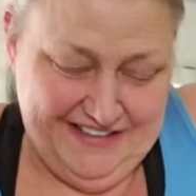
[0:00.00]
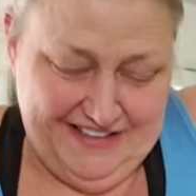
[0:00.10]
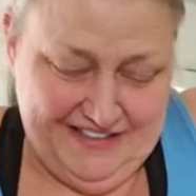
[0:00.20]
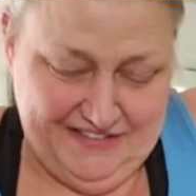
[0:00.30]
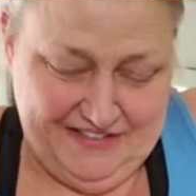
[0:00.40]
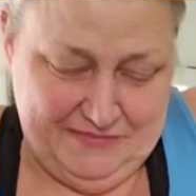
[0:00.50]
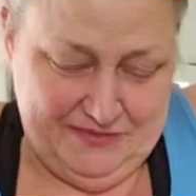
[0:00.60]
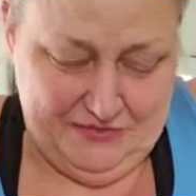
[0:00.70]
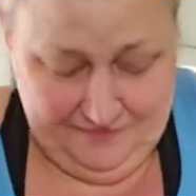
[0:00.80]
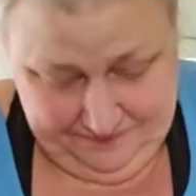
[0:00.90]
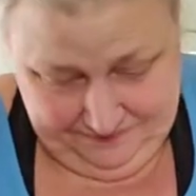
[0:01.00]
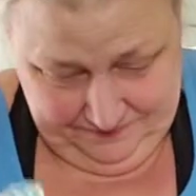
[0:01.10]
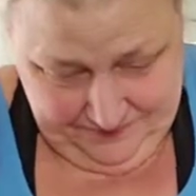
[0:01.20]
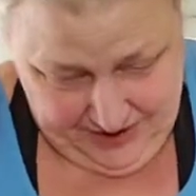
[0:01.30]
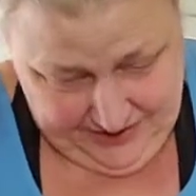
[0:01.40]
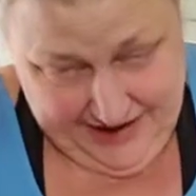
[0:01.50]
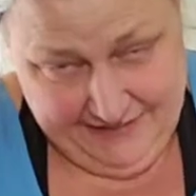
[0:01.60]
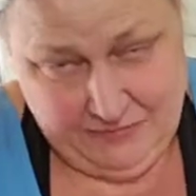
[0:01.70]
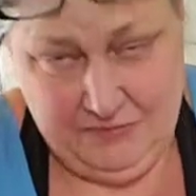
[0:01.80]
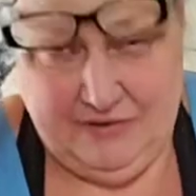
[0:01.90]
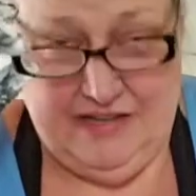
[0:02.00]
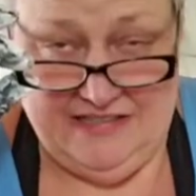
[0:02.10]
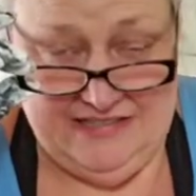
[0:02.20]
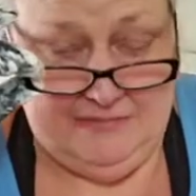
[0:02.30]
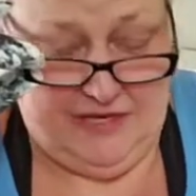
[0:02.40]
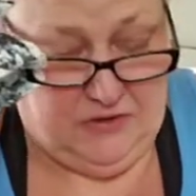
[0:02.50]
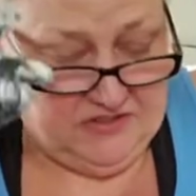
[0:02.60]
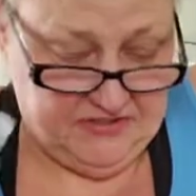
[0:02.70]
of a spoon. Okay, I have to put my glasses back on